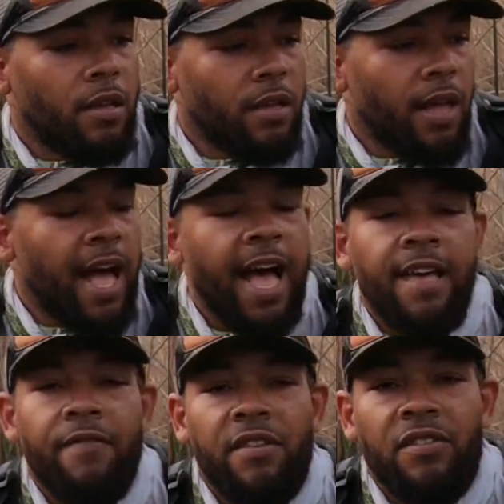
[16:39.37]
high
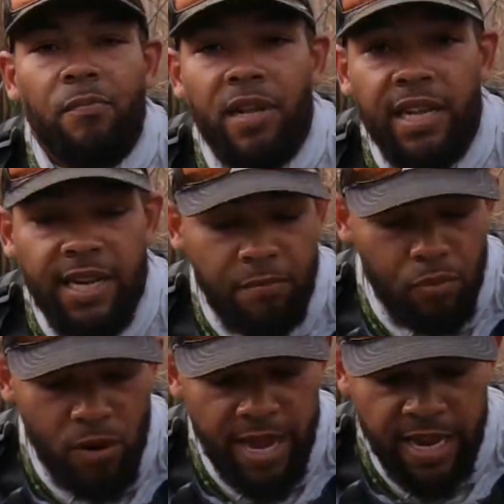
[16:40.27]
visibility
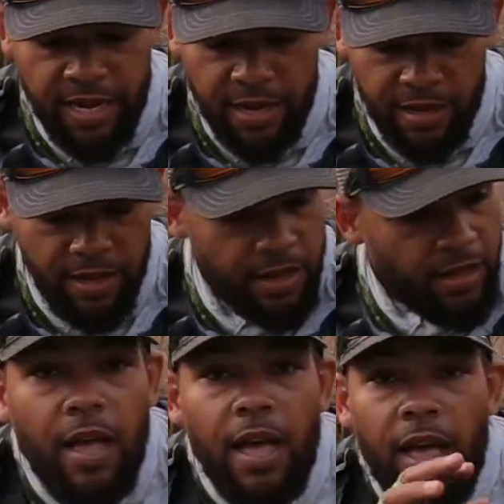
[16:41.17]
braid
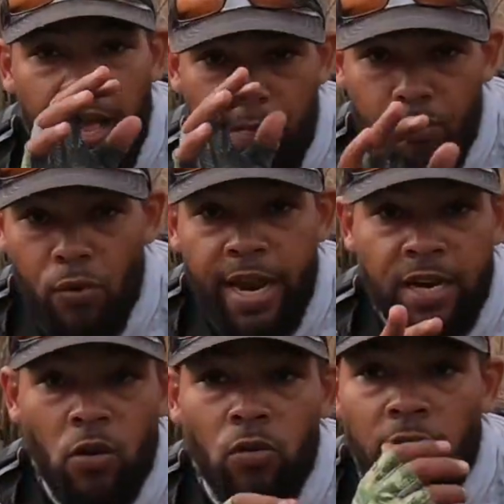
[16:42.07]
and braid
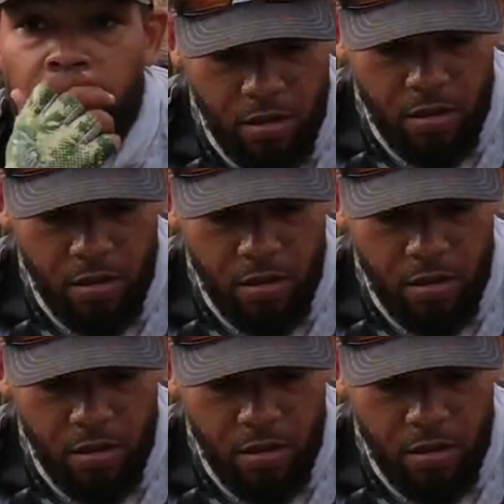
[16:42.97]
only.